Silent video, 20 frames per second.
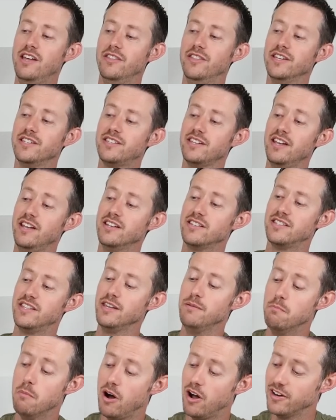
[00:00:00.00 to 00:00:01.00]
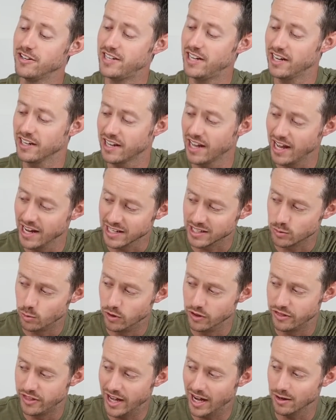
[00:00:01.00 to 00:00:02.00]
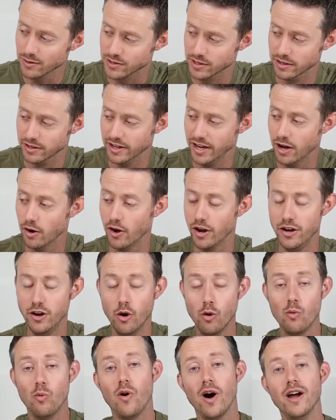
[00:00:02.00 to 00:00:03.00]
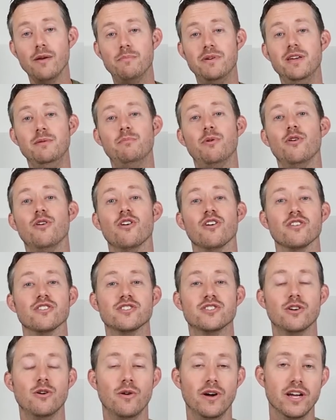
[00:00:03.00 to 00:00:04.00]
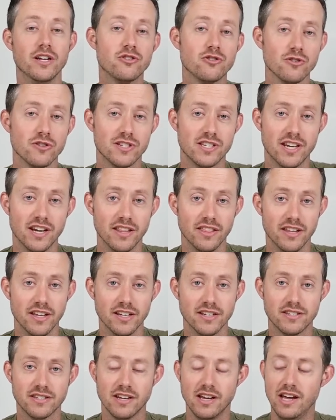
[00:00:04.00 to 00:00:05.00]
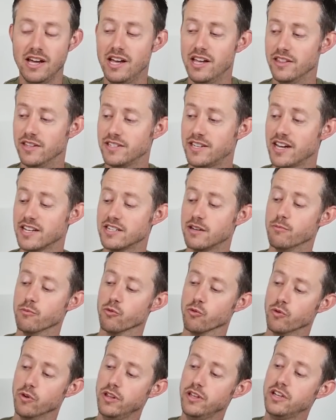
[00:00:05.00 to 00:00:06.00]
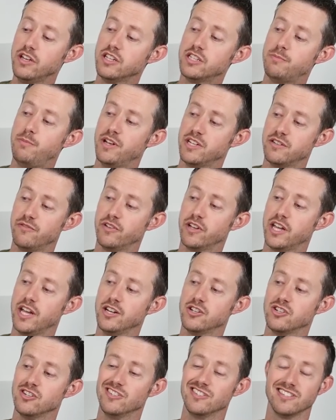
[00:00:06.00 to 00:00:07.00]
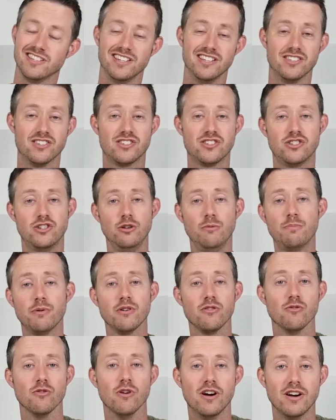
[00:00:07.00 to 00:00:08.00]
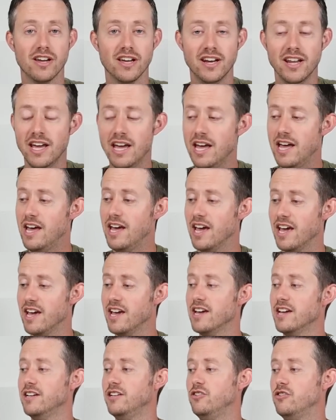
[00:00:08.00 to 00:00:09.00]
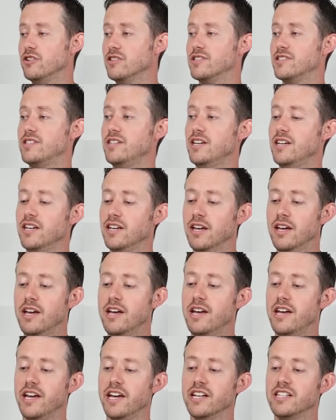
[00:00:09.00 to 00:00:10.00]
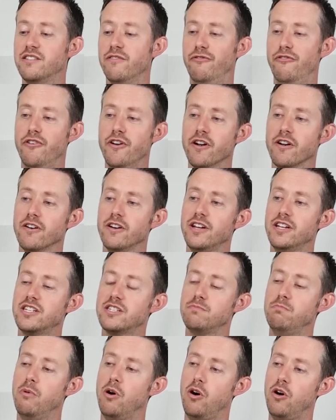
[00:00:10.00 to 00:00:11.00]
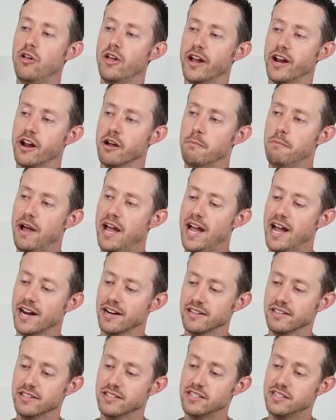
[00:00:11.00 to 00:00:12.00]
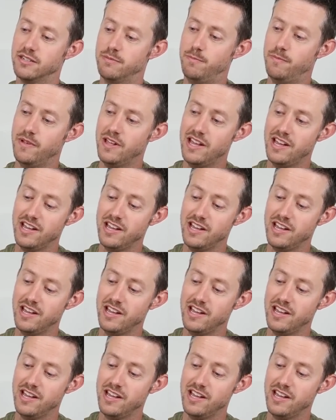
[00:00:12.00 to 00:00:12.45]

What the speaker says: This is the Montek X1000. Now I know why people are so interested in this. This has some really good specification. It's super rugged and you can see it's very small and compact. This is